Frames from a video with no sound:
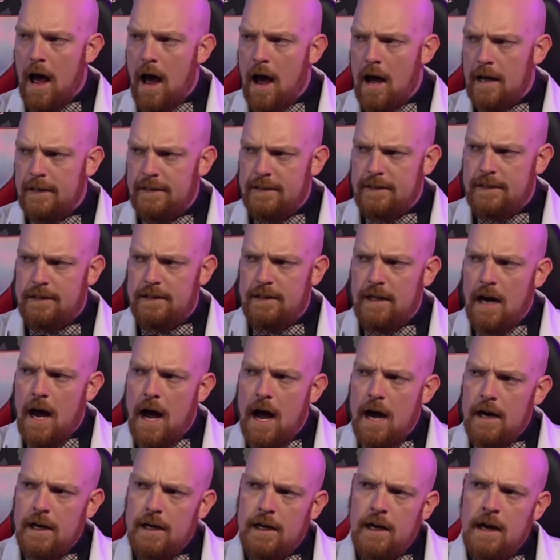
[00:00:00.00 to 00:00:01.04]
a
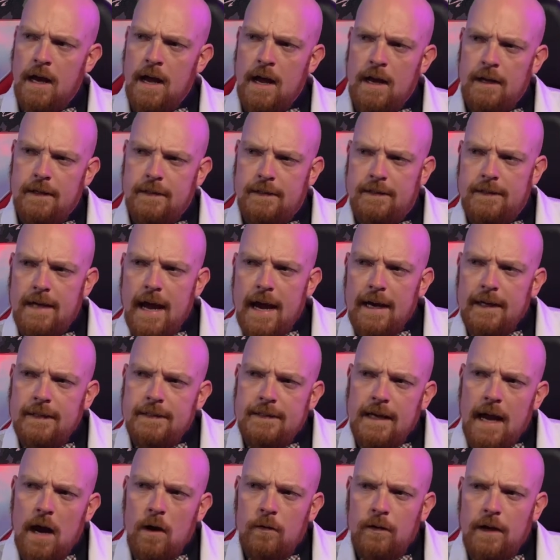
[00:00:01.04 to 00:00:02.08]
duck
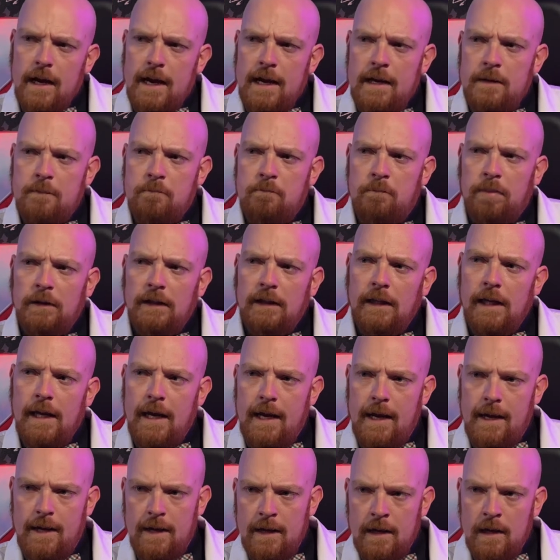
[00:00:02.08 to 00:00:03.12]
decked out in
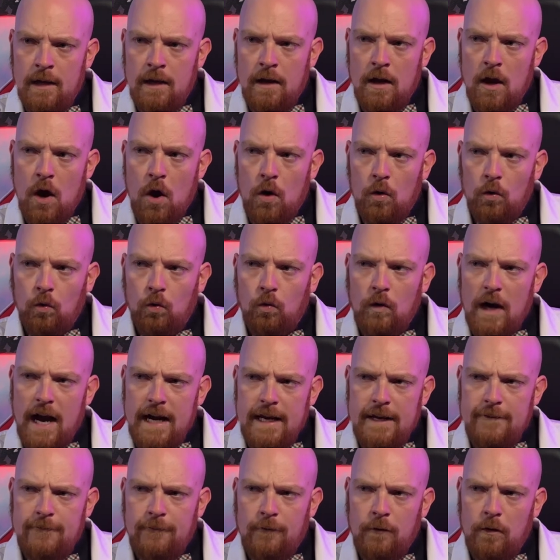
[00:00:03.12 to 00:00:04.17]
bling,
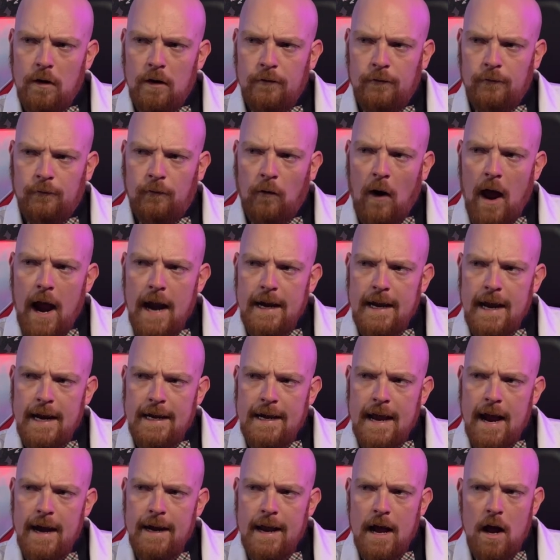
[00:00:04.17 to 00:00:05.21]
ready for a
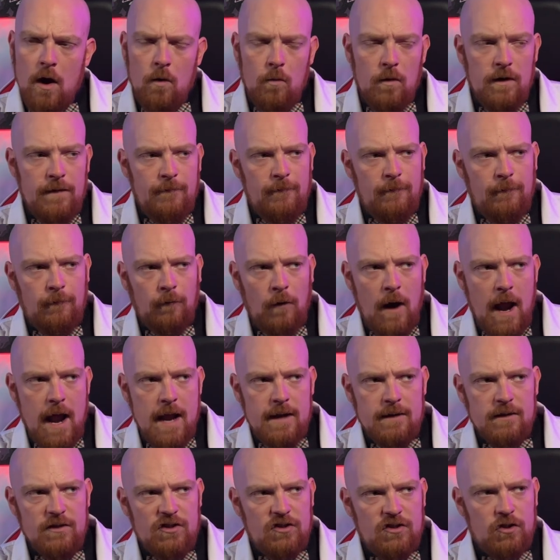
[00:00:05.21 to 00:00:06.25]
Friday night out with
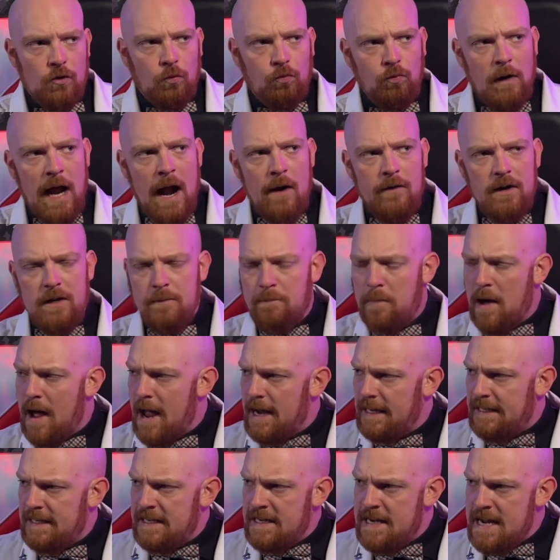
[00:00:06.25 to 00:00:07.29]
friends, surrounded
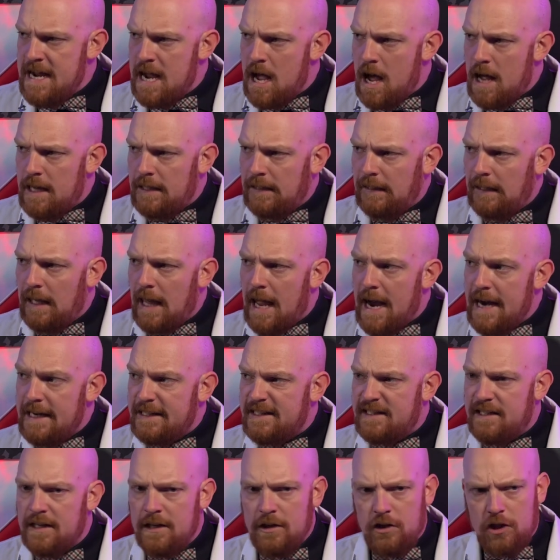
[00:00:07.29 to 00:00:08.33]
by neon
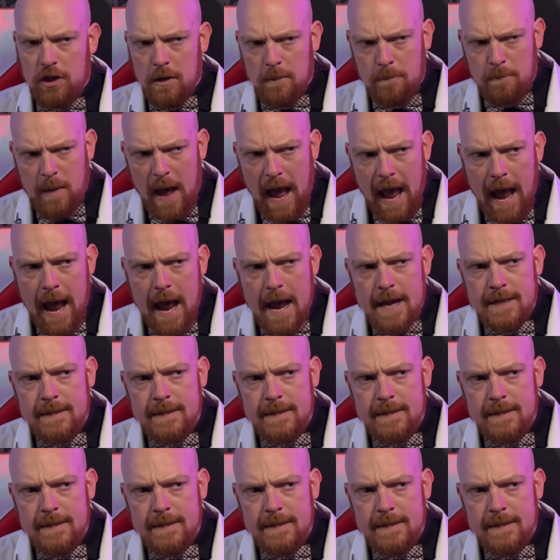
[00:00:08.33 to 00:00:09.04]
lights in Japan.